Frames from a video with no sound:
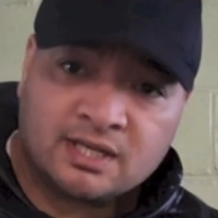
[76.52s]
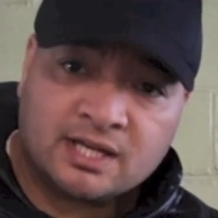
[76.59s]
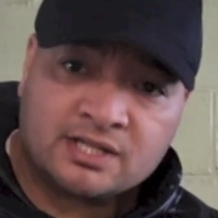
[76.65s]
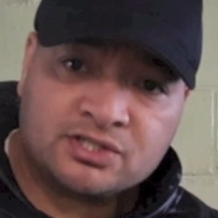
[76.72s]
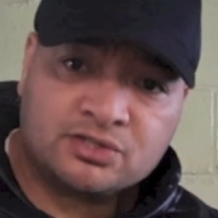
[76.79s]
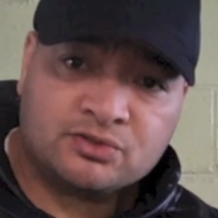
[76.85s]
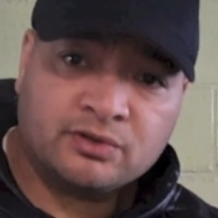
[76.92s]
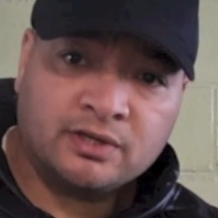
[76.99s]
last
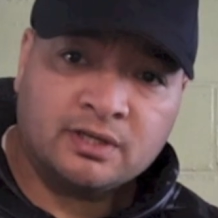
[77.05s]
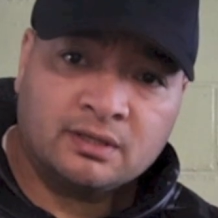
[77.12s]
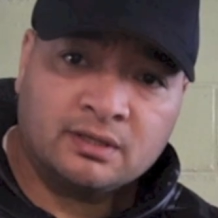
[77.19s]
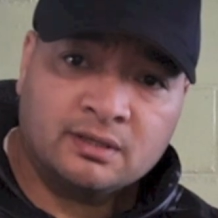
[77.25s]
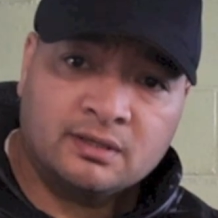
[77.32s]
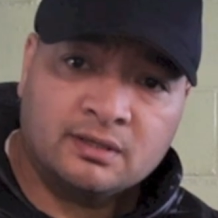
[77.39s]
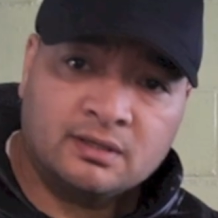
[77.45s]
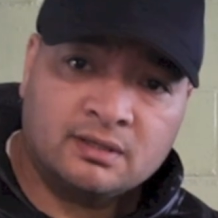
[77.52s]
string,
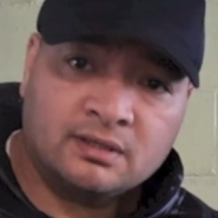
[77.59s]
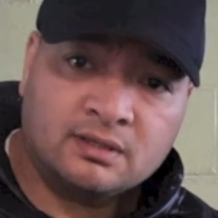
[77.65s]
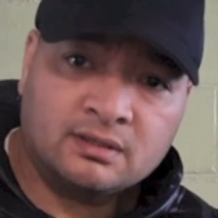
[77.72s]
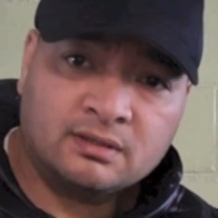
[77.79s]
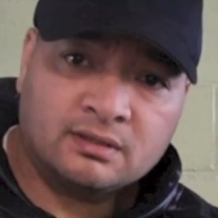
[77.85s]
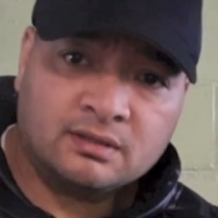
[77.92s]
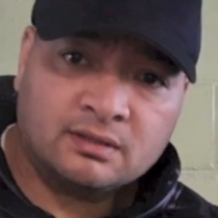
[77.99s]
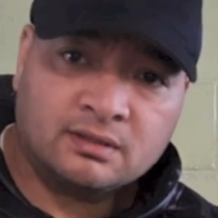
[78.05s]

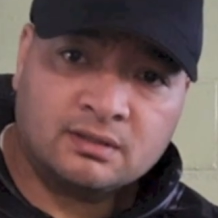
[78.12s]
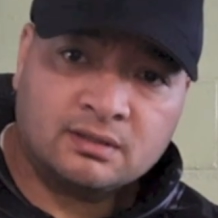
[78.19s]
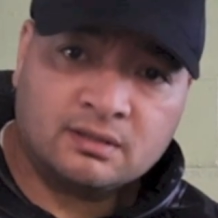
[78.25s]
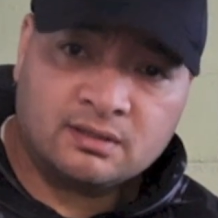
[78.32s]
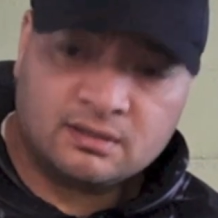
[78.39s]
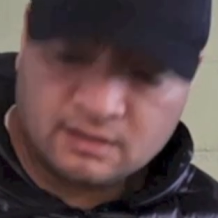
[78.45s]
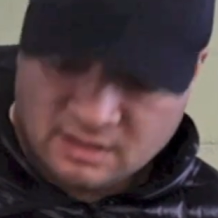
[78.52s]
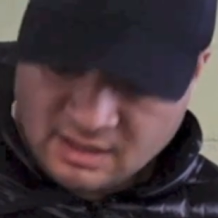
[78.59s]

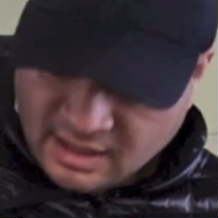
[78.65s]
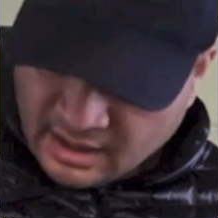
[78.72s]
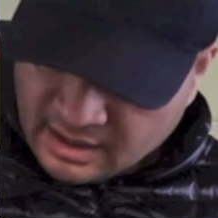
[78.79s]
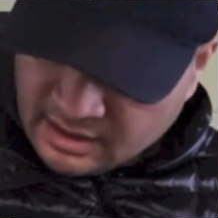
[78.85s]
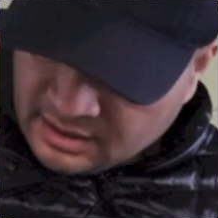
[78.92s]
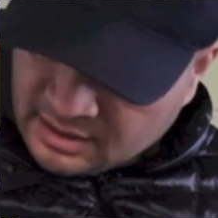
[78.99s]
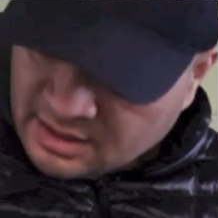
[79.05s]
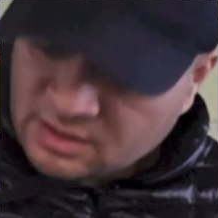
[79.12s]

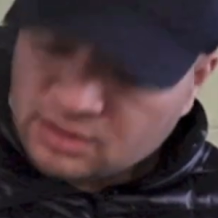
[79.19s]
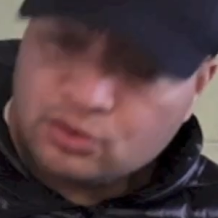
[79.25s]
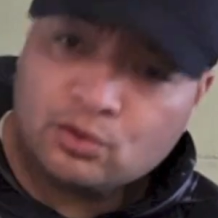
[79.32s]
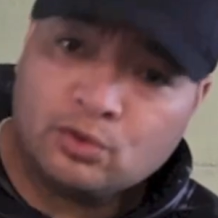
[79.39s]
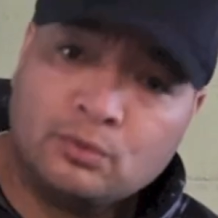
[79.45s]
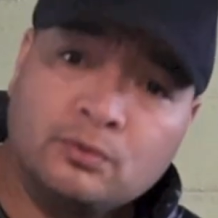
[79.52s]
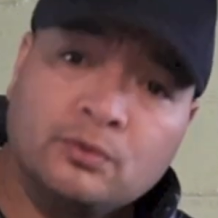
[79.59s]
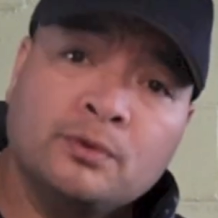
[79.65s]
and then
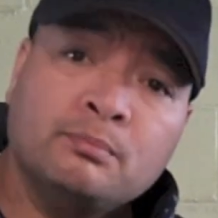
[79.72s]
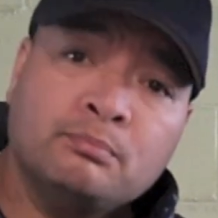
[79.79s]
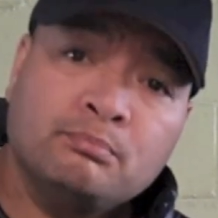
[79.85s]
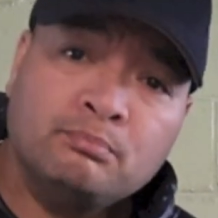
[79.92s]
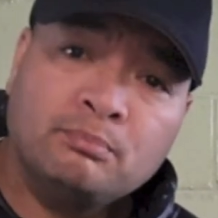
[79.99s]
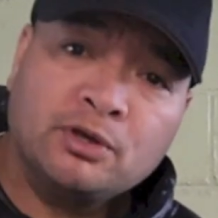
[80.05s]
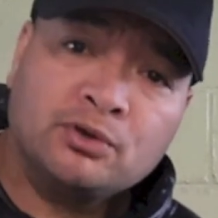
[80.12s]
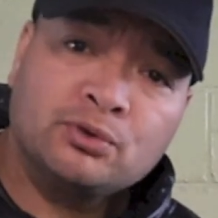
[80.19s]
your
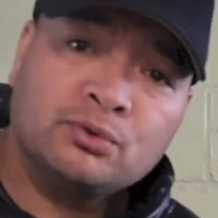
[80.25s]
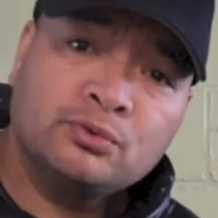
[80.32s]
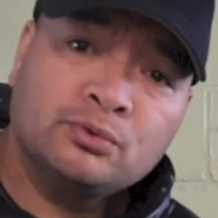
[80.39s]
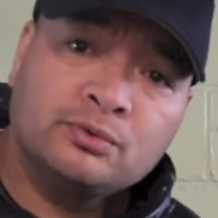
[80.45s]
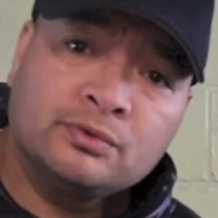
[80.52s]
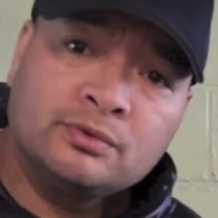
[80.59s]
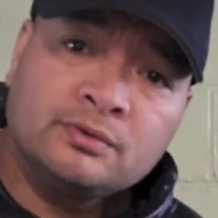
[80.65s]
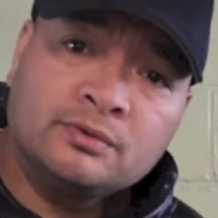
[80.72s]
middle
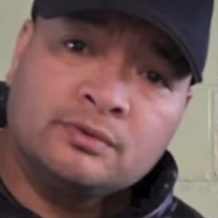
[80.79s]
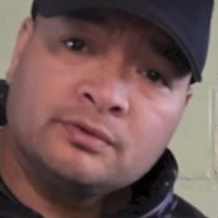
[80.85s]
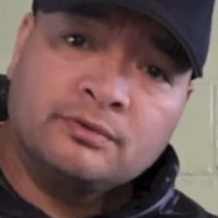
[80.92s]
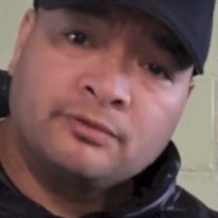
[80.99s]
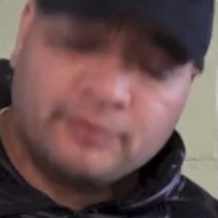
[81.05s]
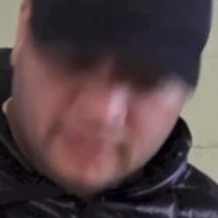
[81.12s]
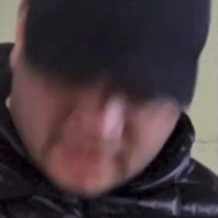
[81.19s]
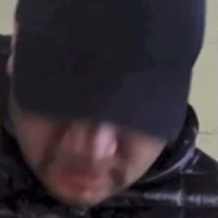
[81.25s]

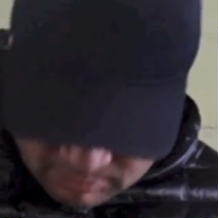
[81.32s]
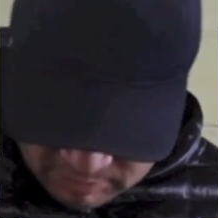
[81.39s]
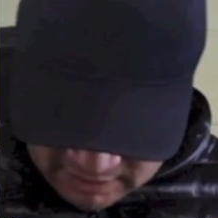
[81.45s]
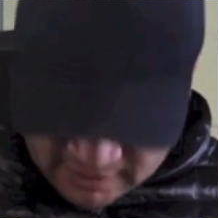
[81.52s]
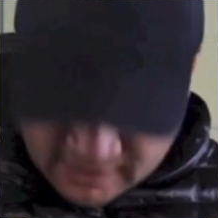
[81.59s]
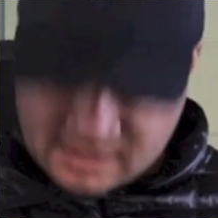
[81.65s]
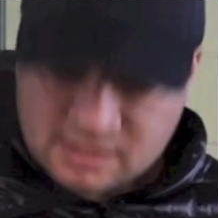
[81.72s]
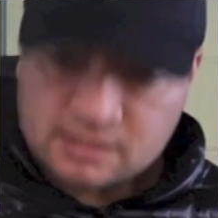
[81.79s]
finger
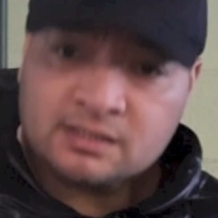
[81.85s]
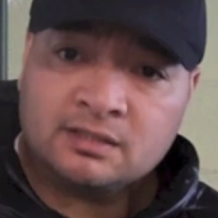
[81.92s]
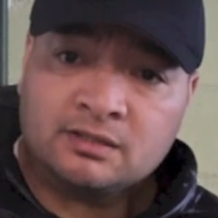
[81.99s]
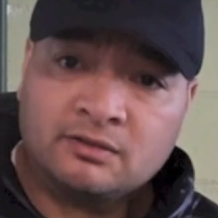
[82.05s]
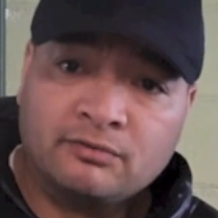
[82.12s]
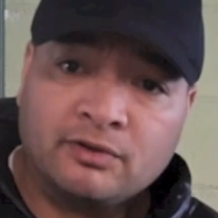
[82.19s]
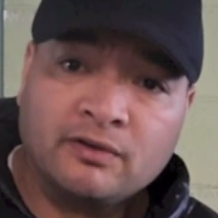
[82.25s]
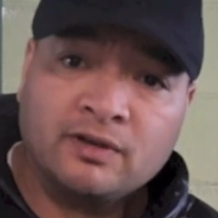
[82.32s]
plays
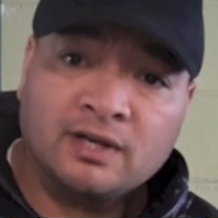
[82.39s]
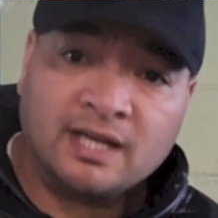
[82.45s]
the very